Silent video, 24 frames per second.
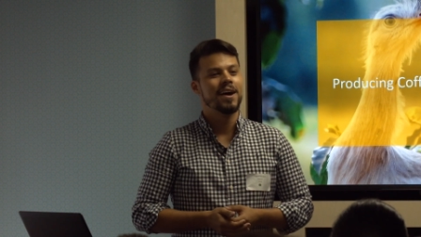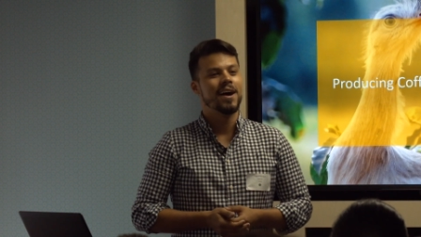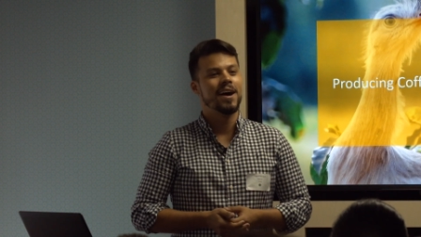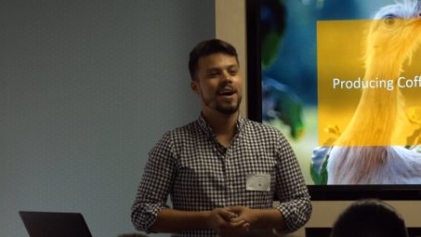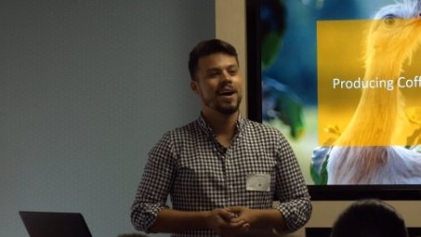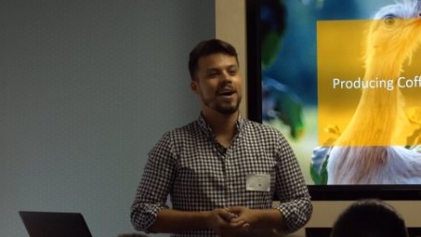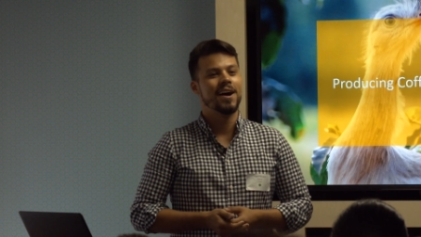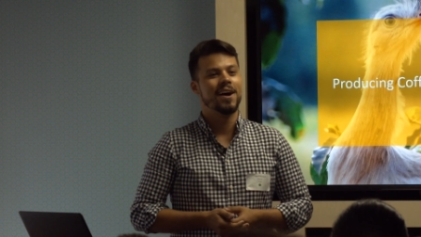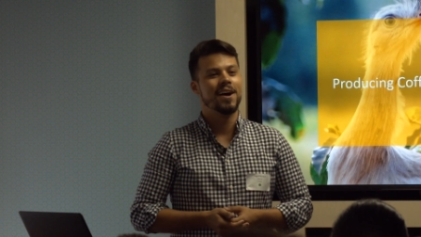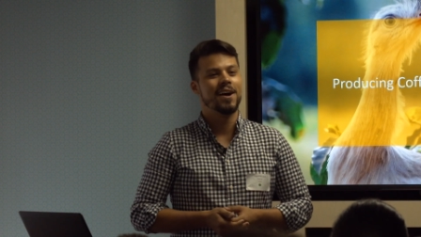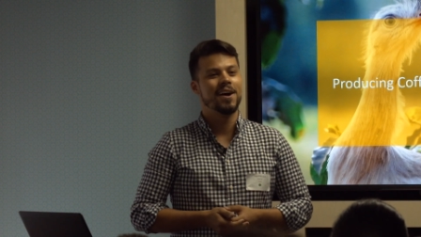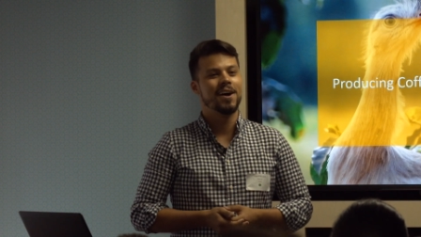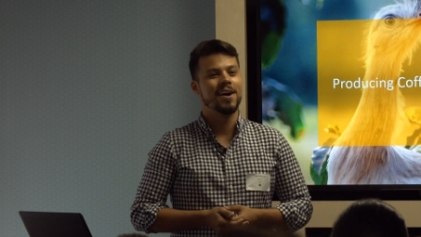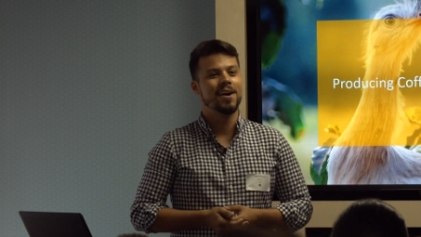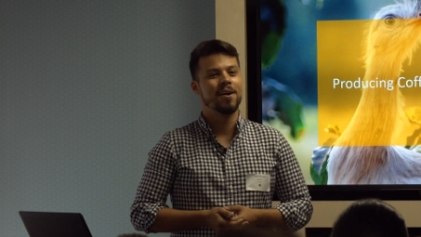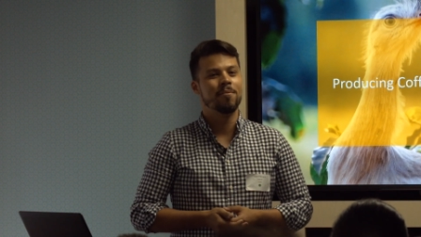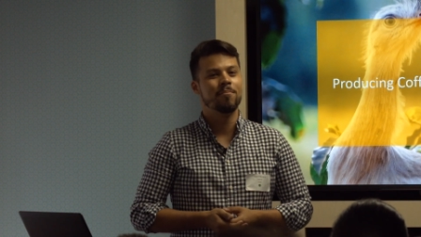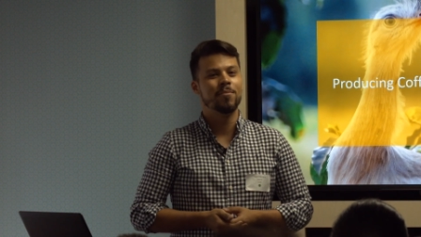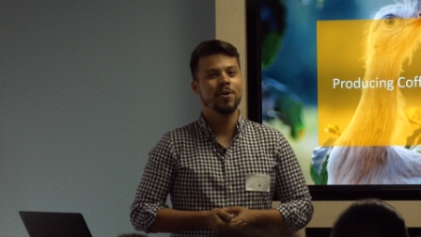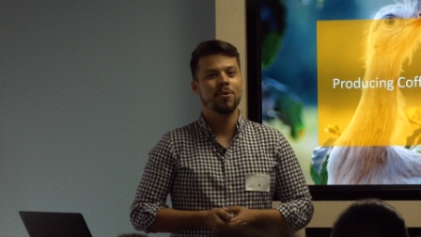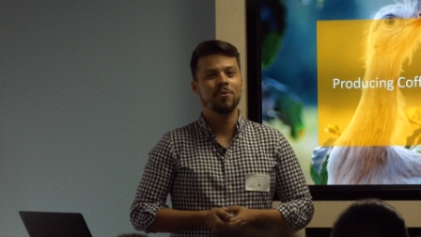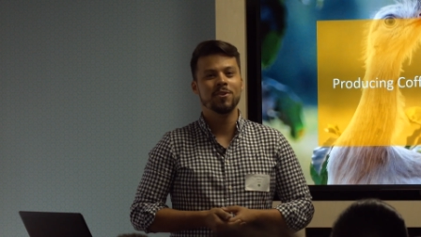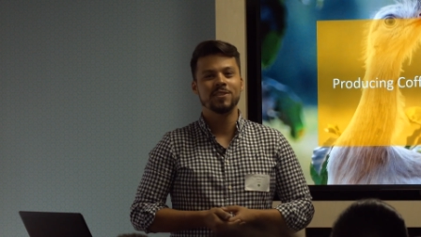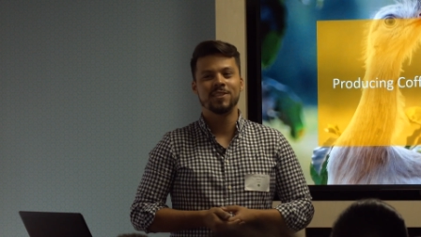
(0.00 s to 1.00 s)
uh,
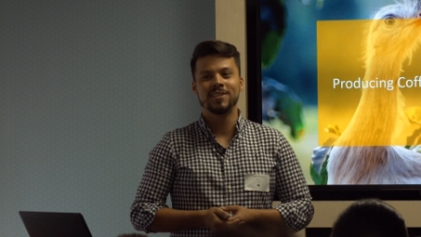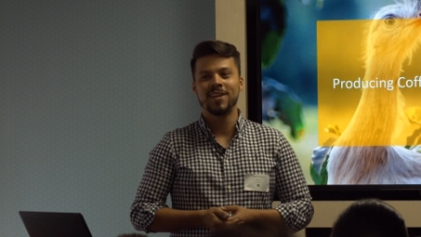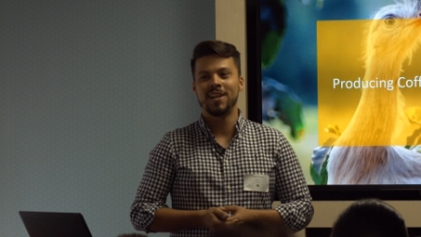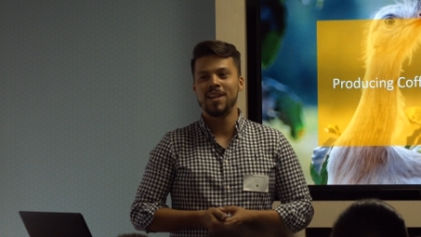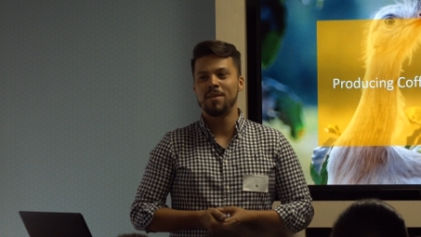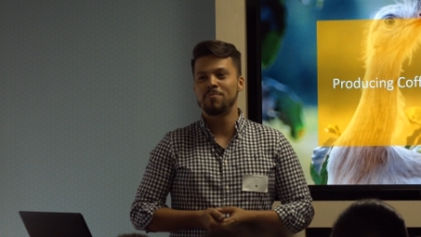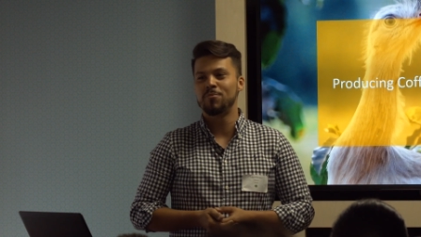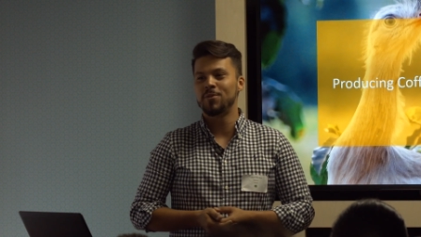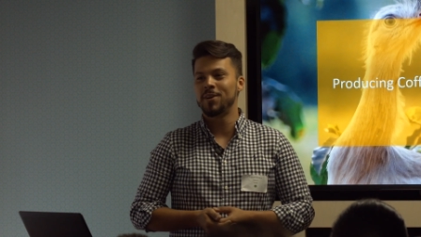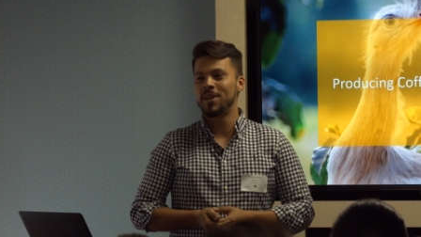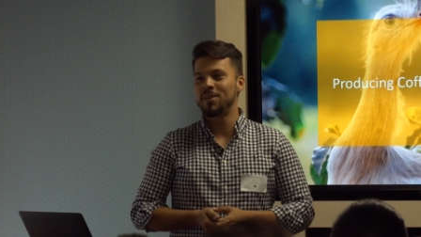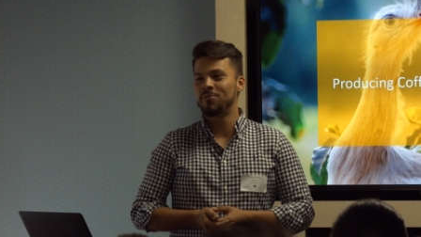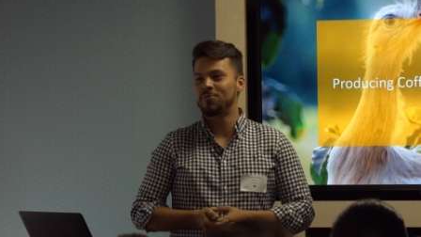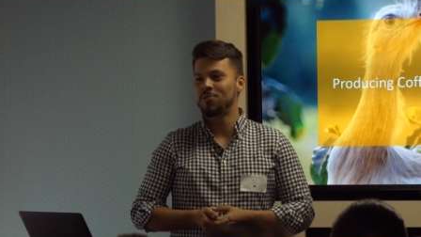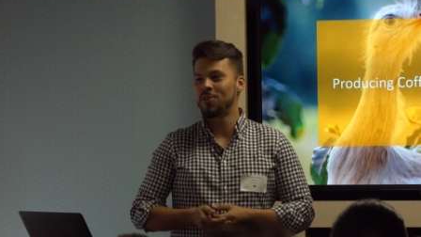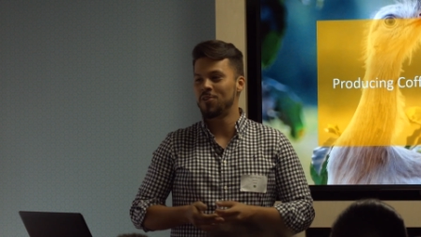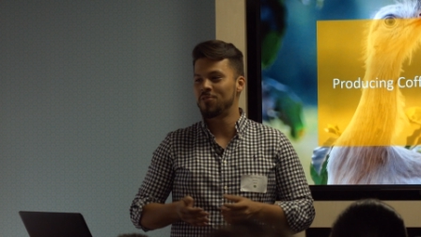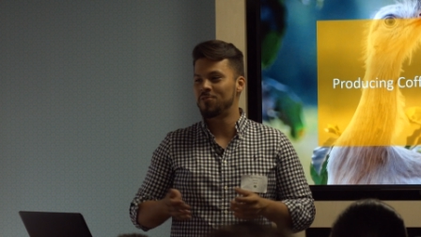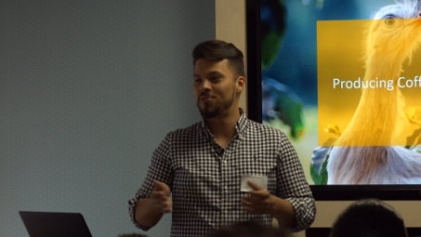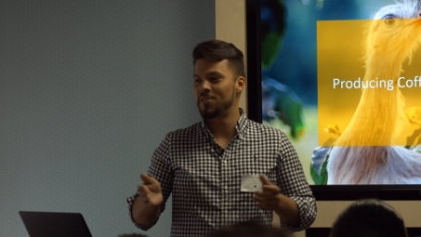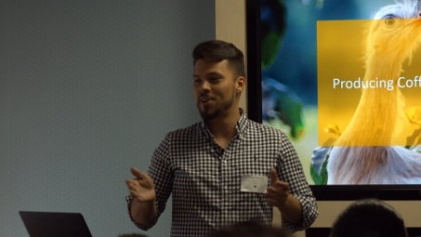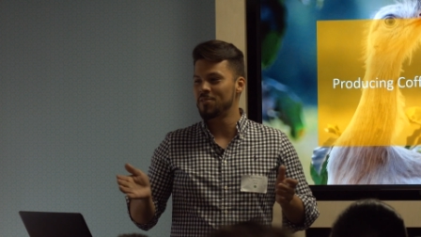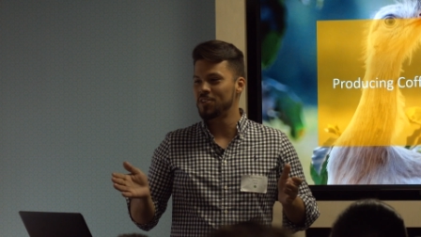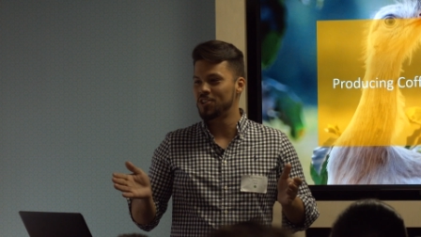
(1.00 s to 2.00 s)
but we celebrated for
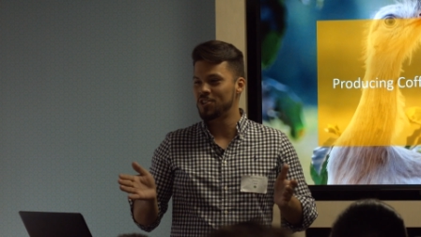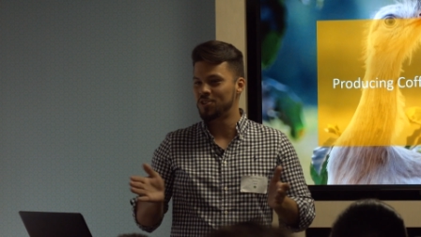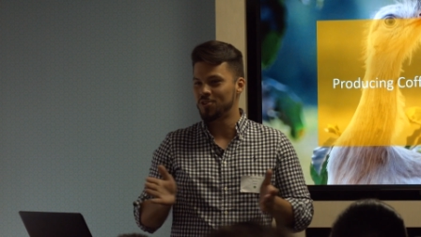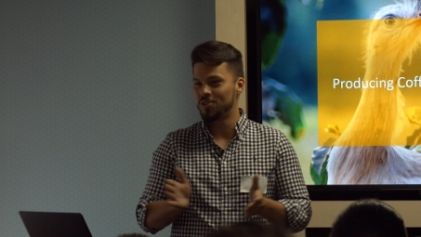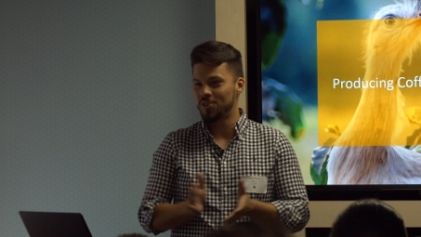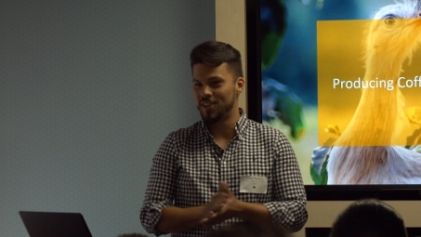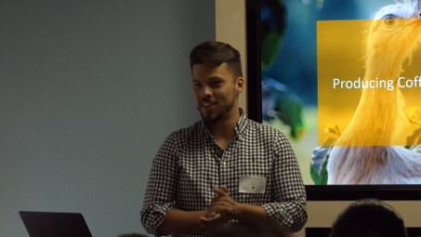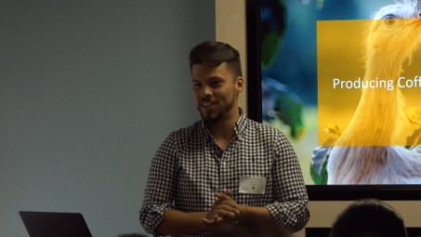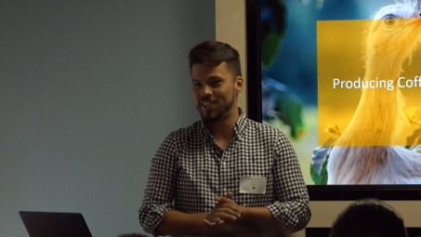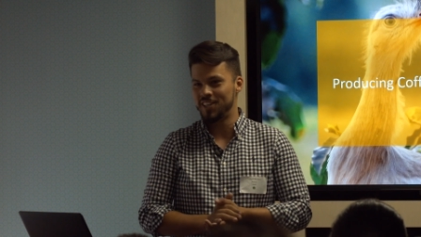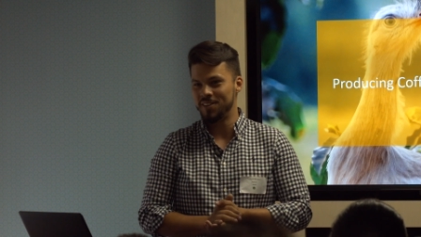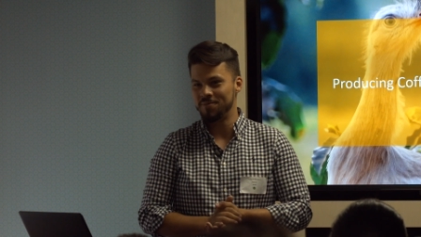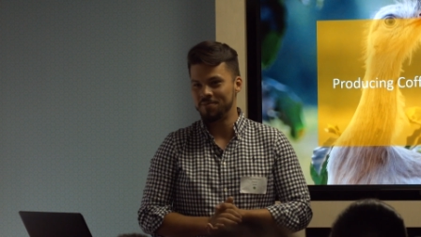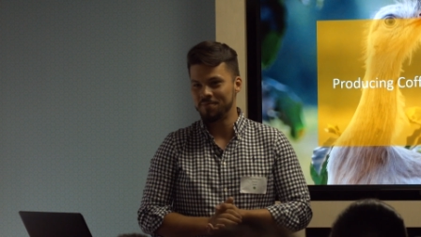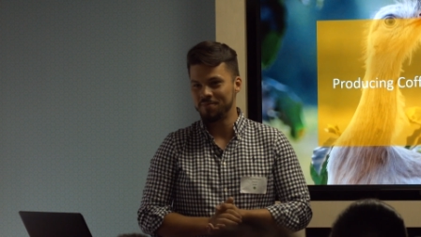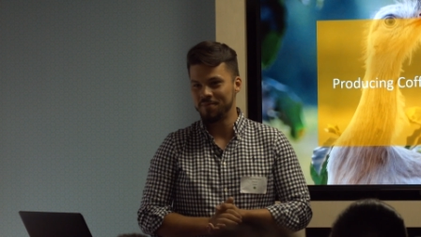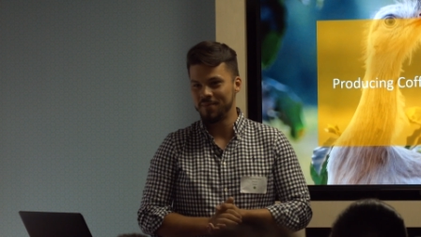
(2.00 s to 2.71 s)
very short